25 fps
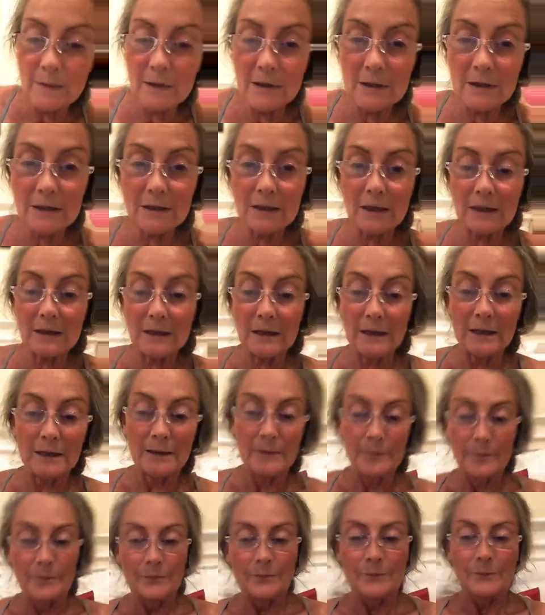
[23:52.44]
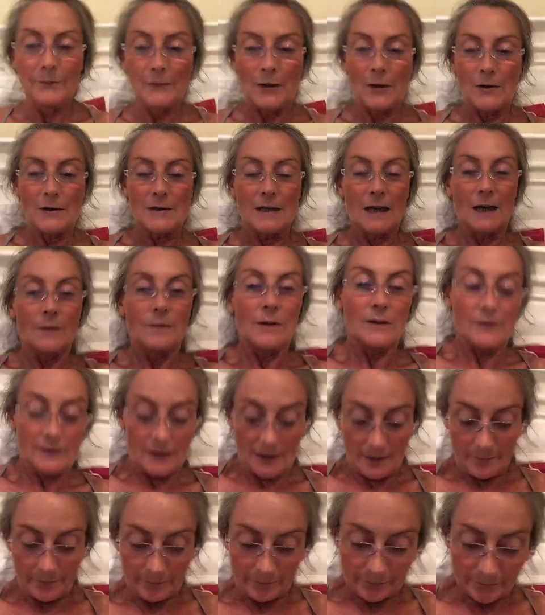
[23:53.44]
he's just not noticing I'm not
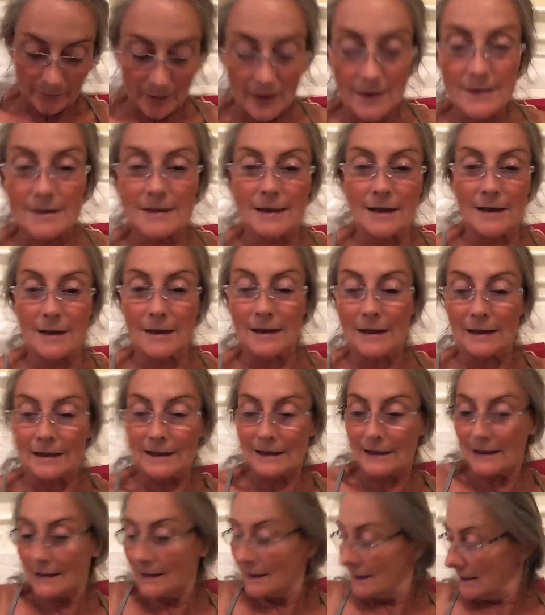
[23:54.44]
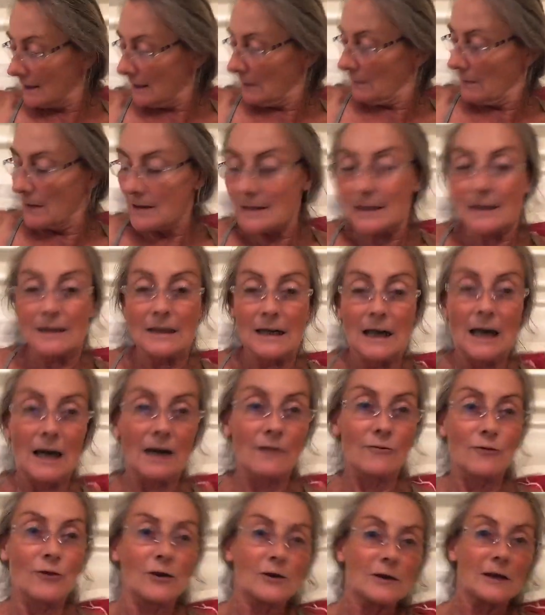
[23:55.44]
there. So, yeah, anyway, so now
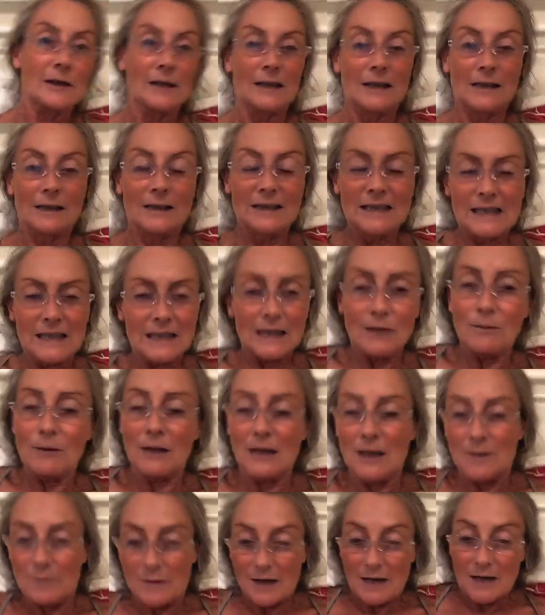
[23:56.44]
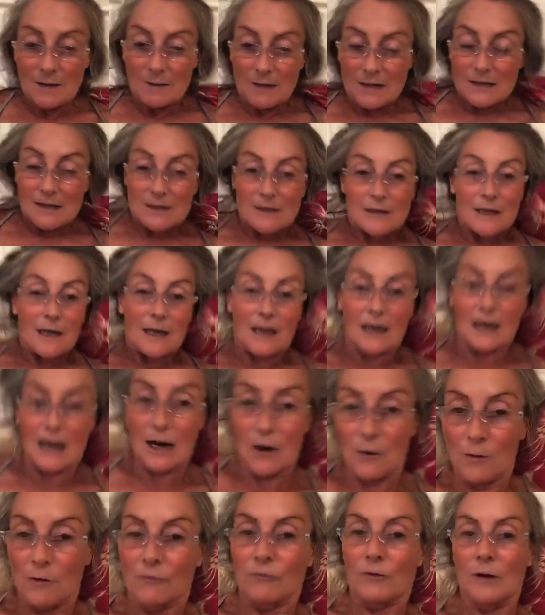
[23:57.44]
I've got a little teeny-weeny baby to take
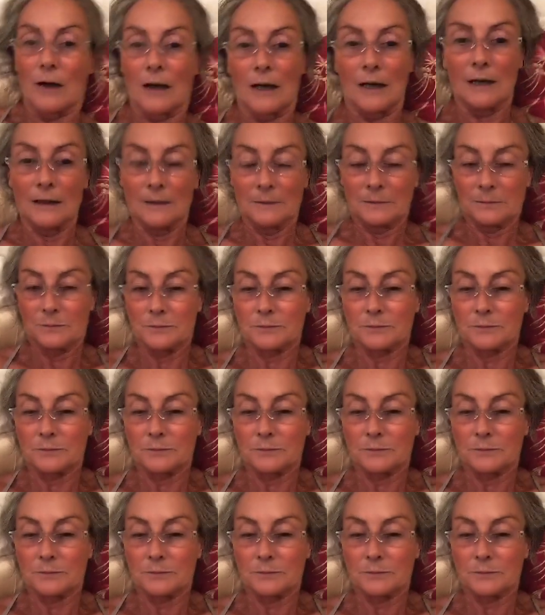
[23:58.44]
care of quickly.